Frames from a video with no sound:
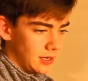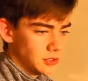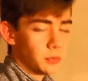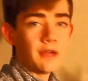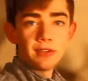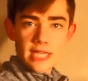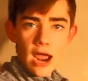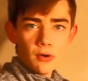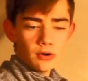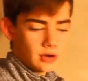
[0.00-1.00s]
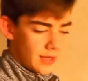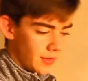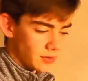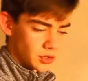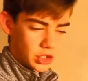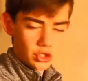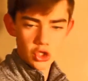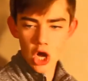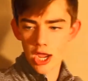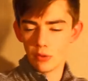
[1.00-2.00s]
so we have the counter, and then there's
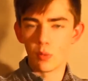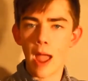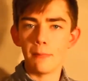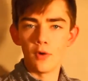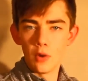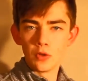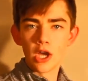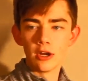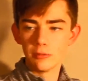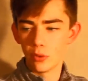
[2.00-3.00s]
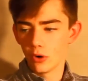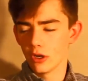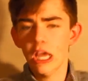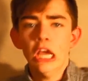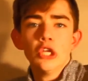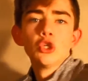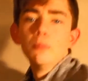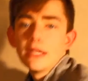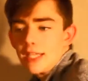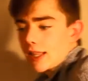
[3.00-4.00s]
giant wraparound cutting board. So you're
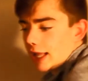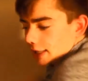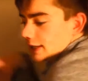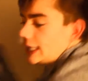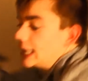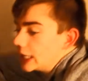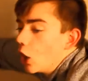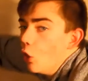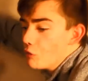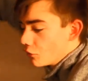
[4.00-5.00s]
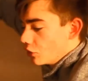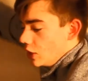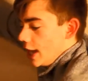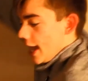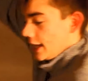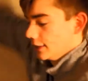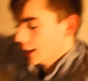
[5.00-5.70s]
basically like leaning over and